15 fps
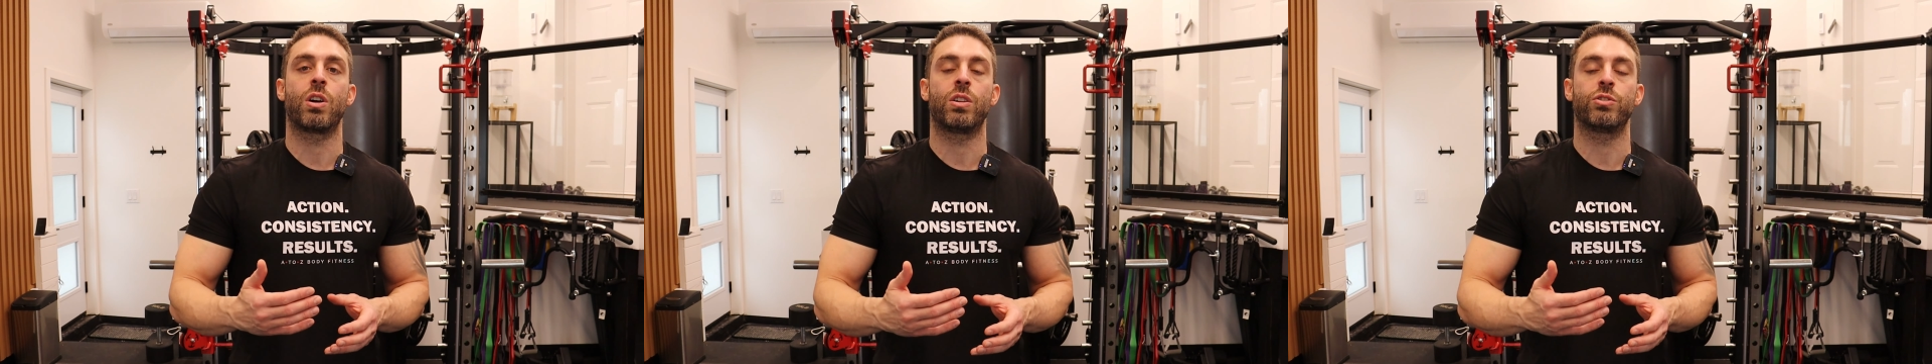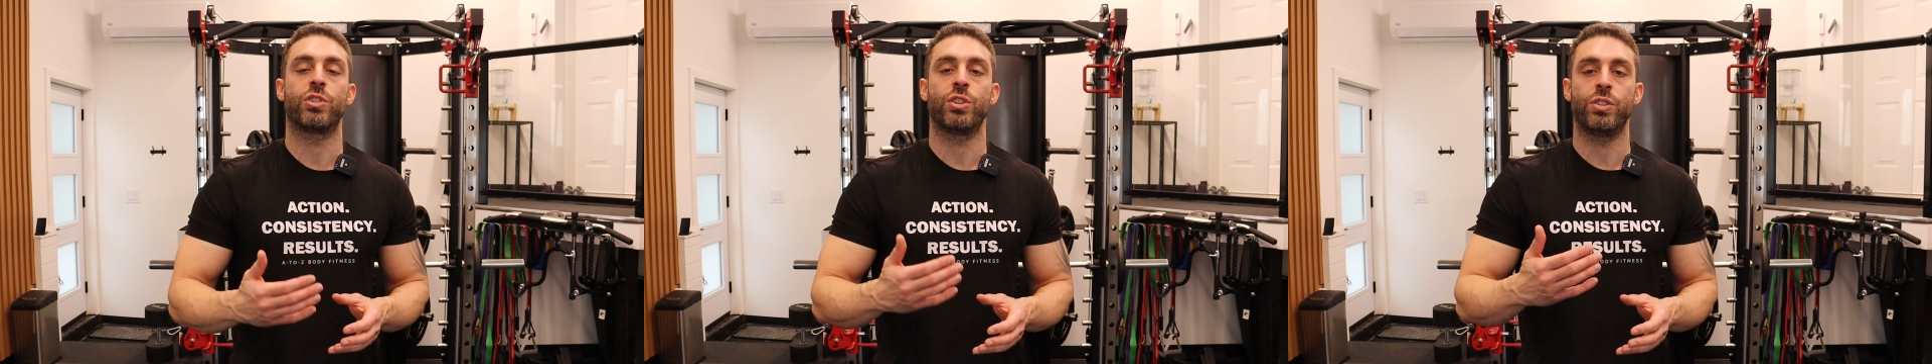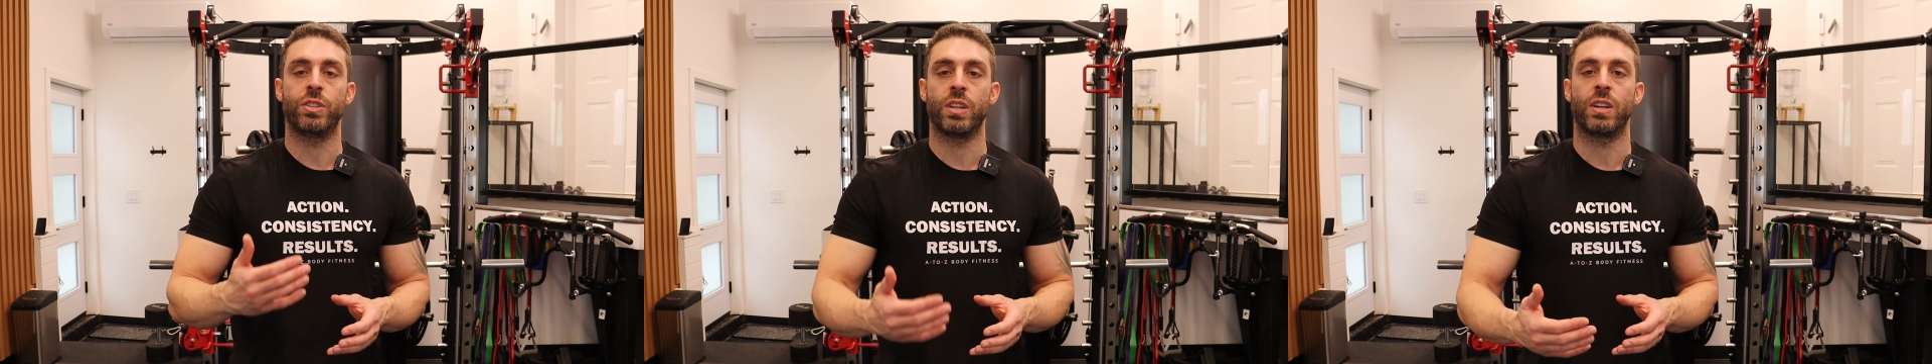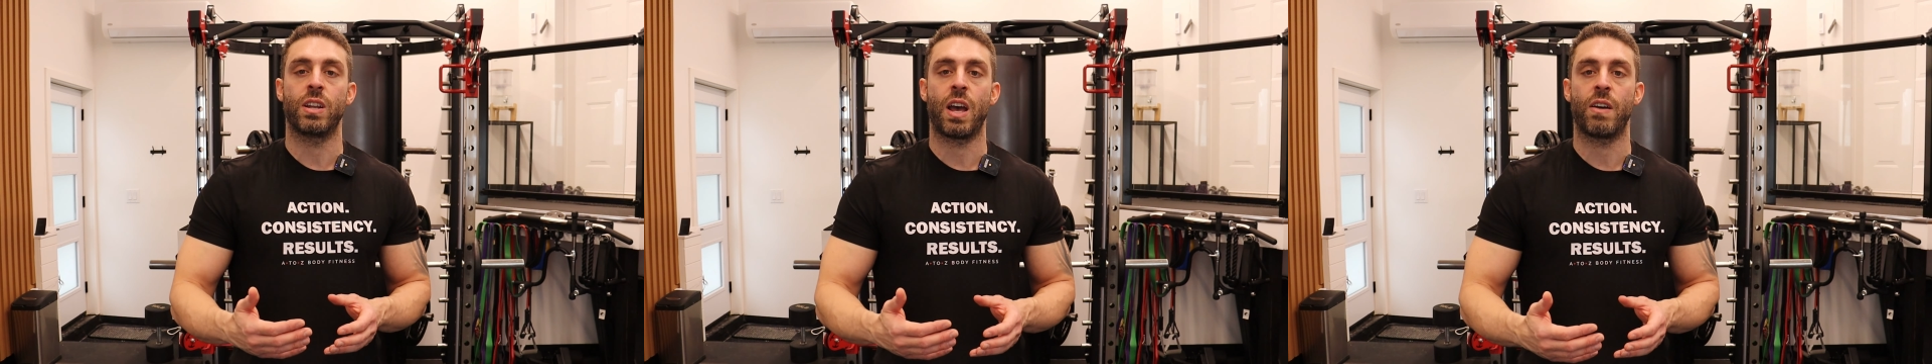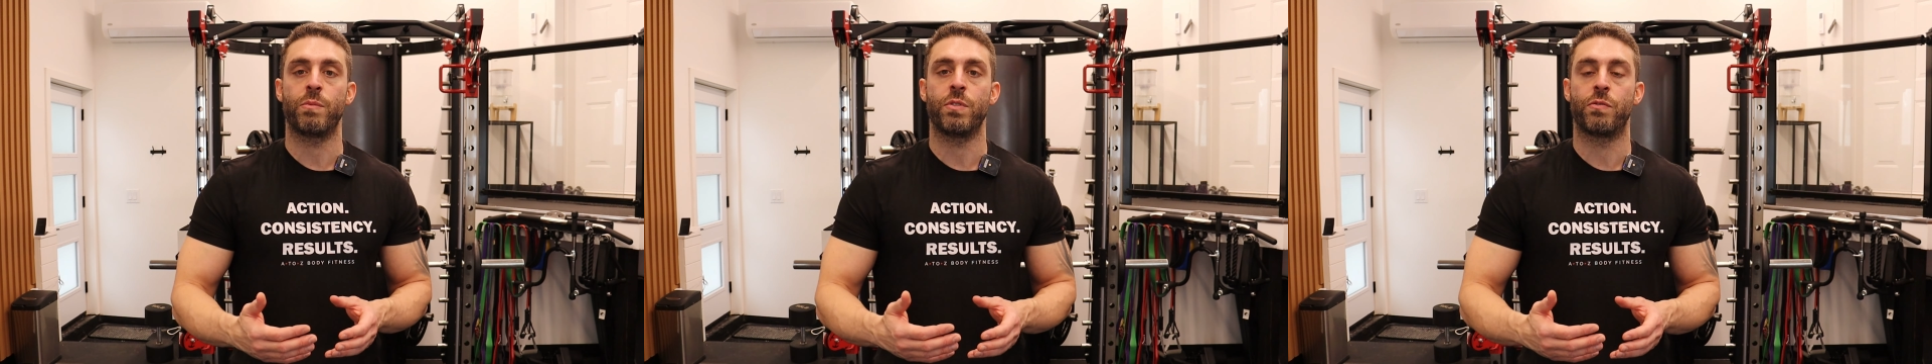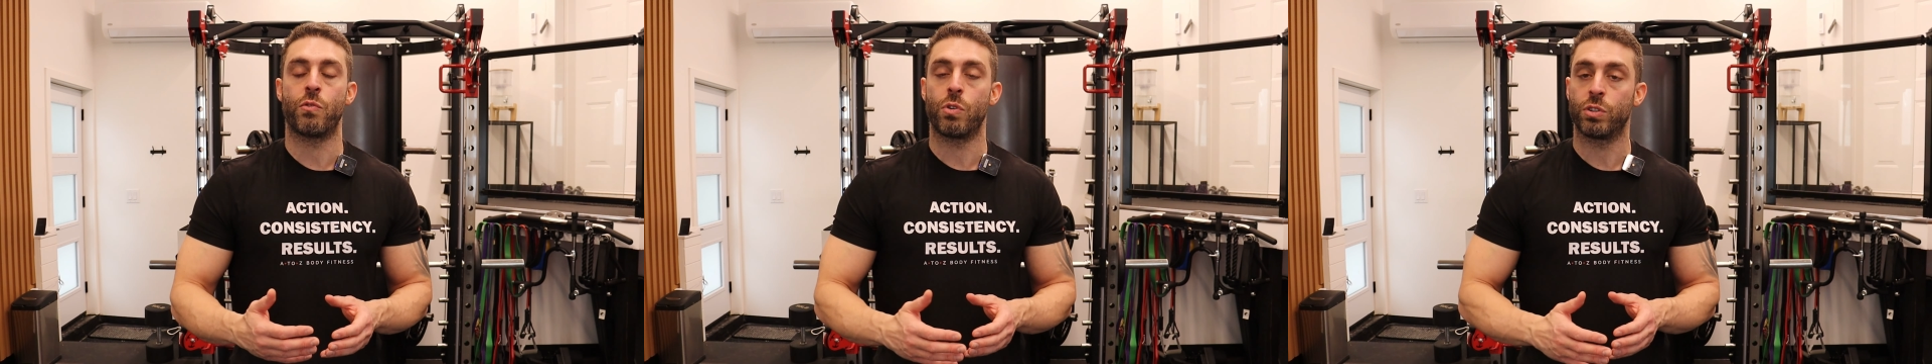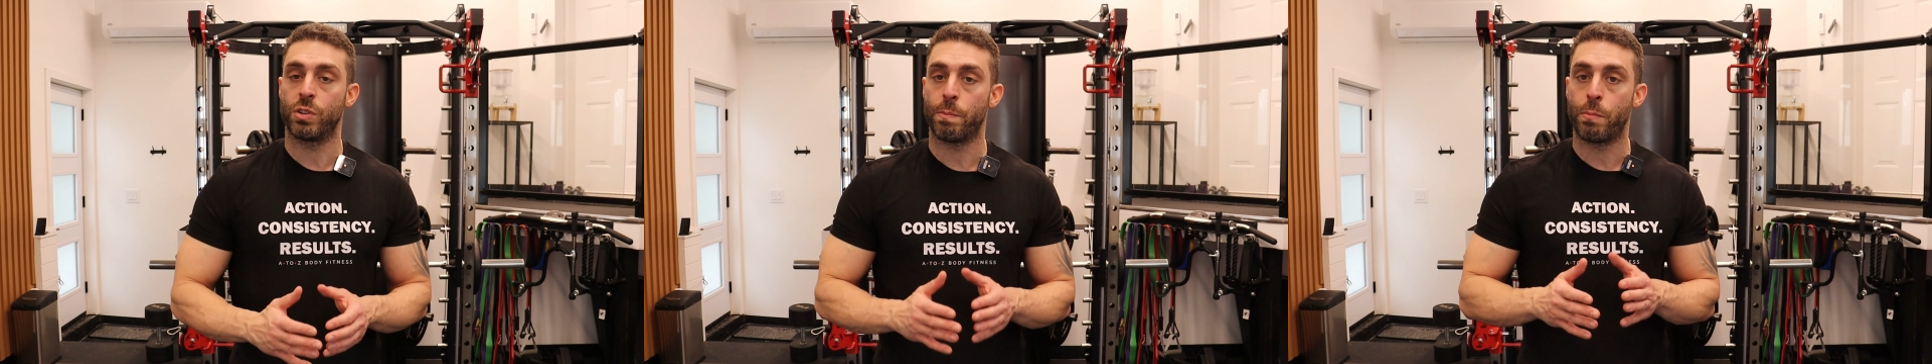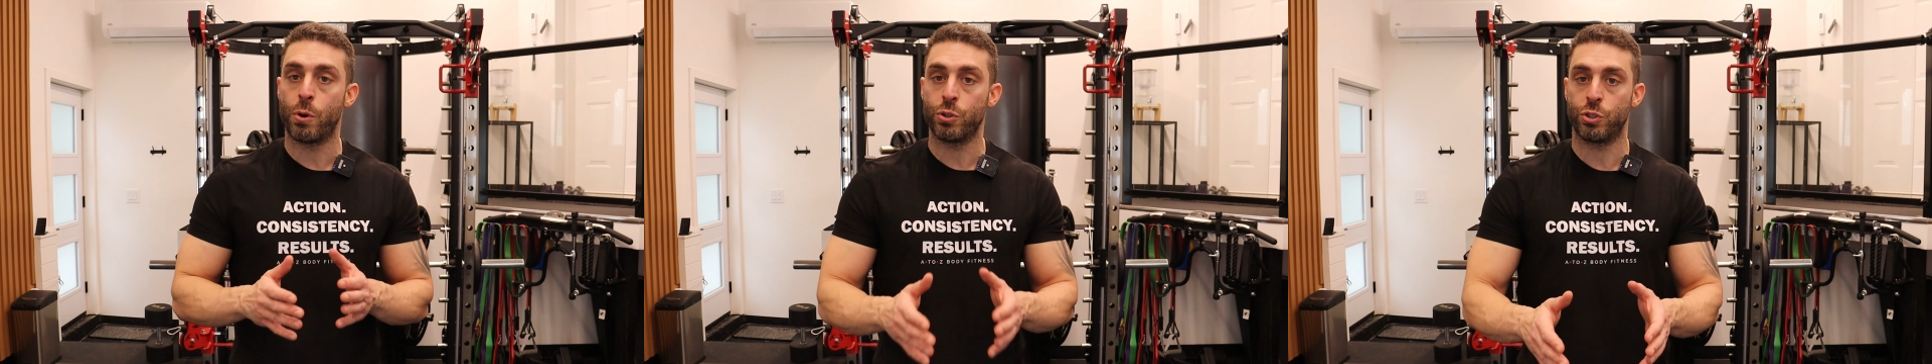knowledge that you didn't have before
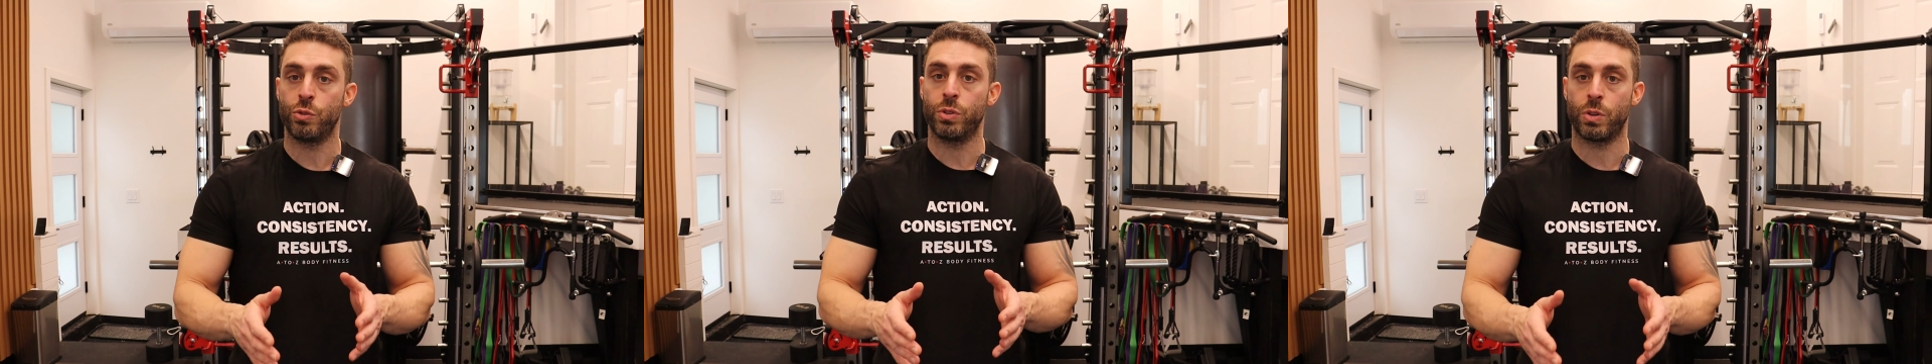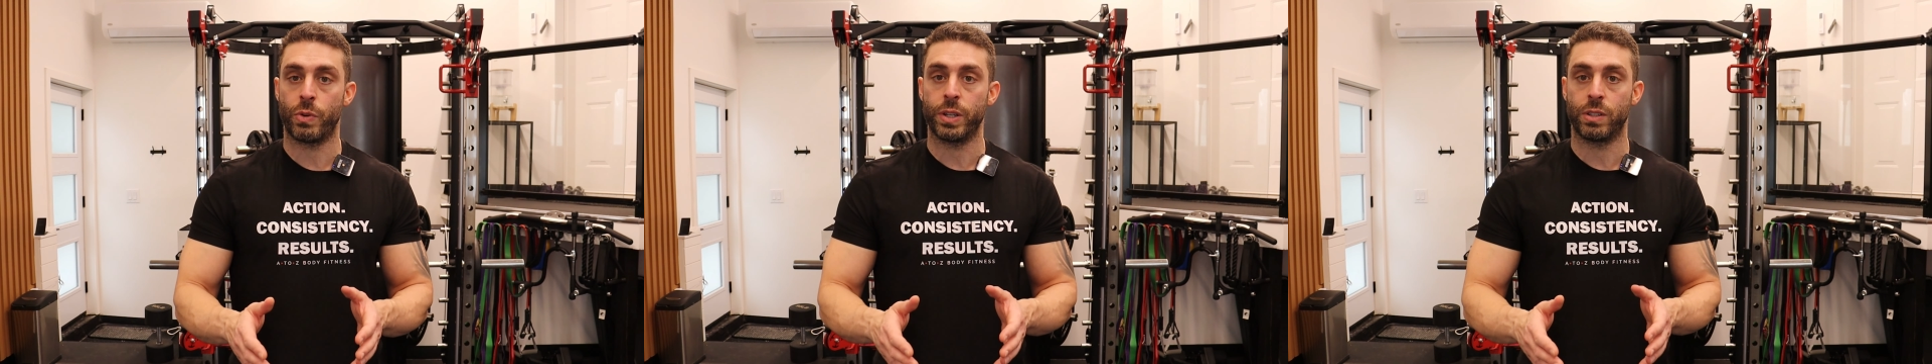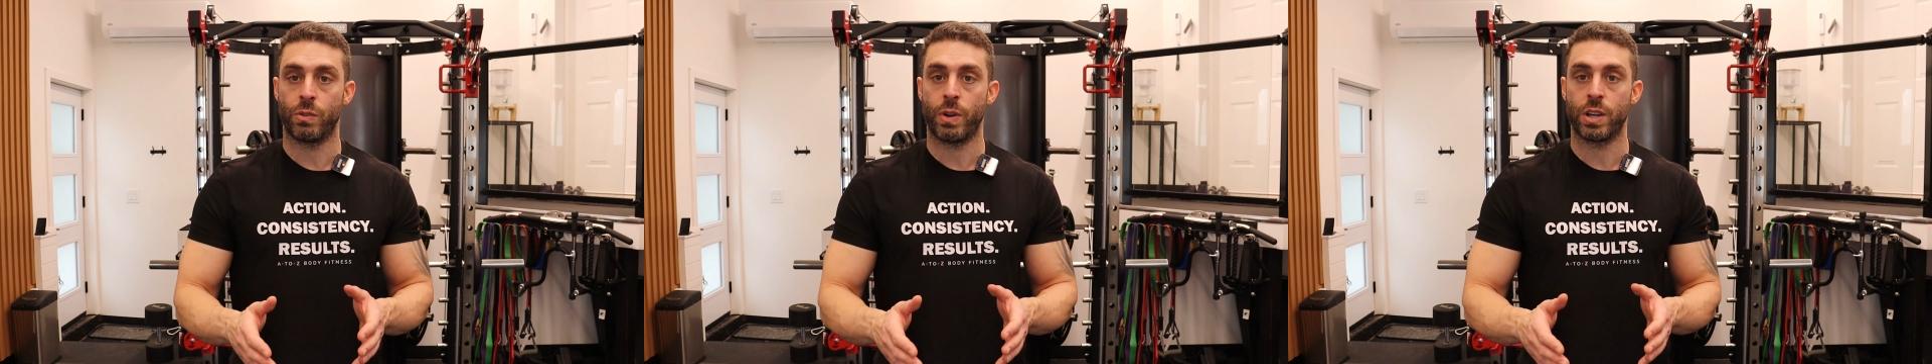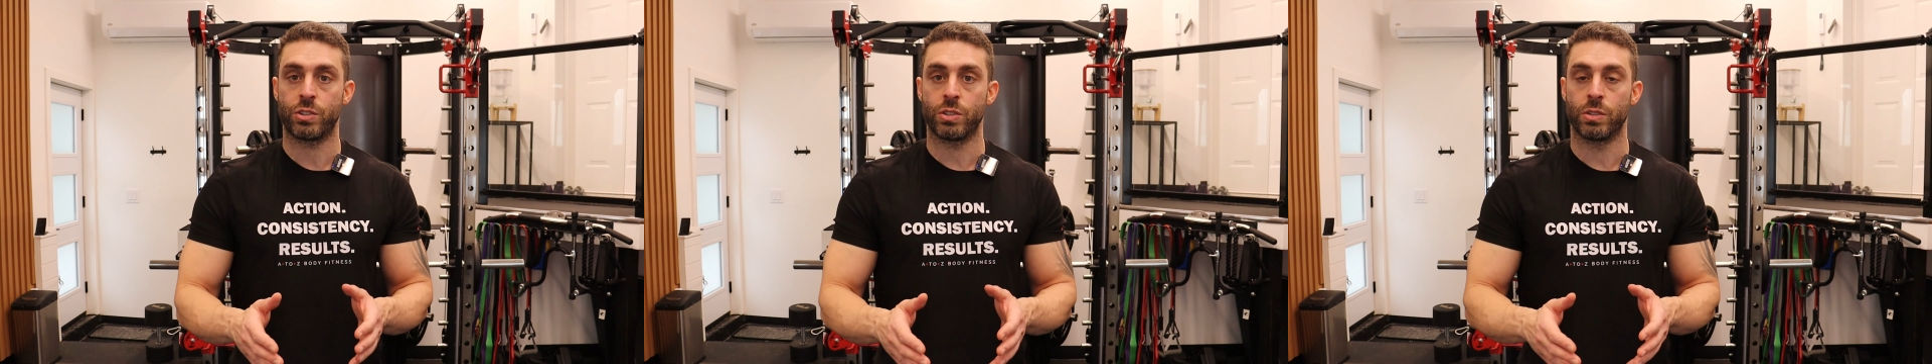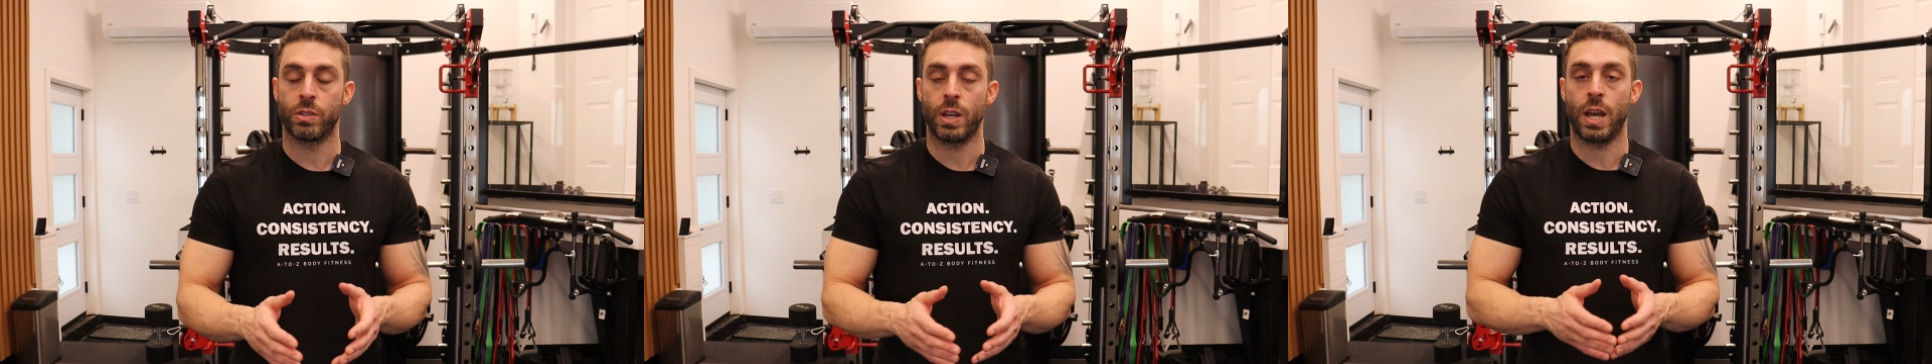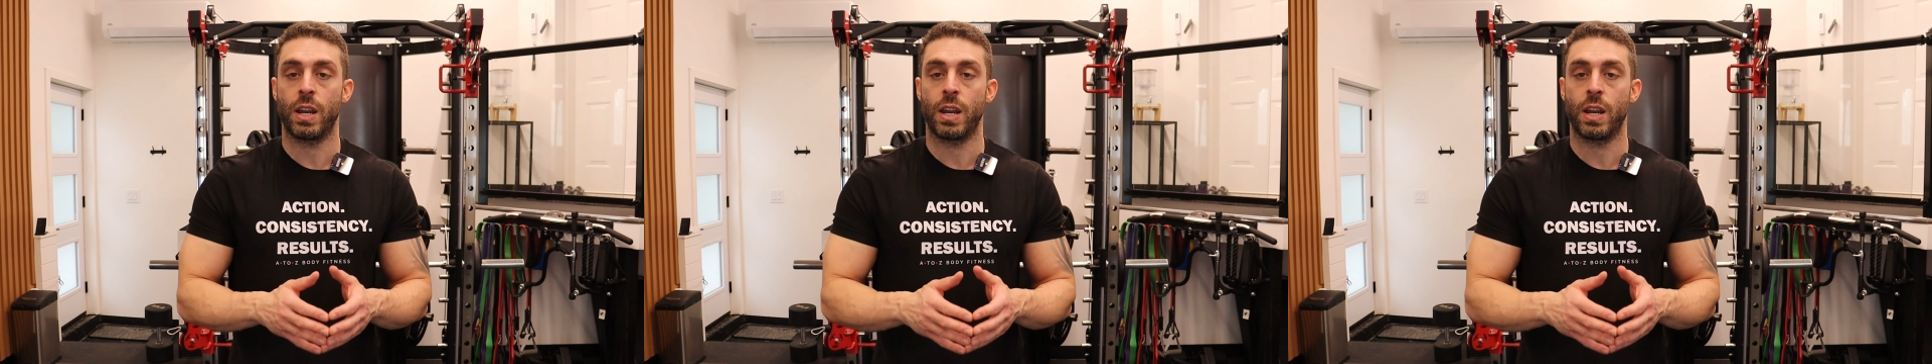to push you in the right direction.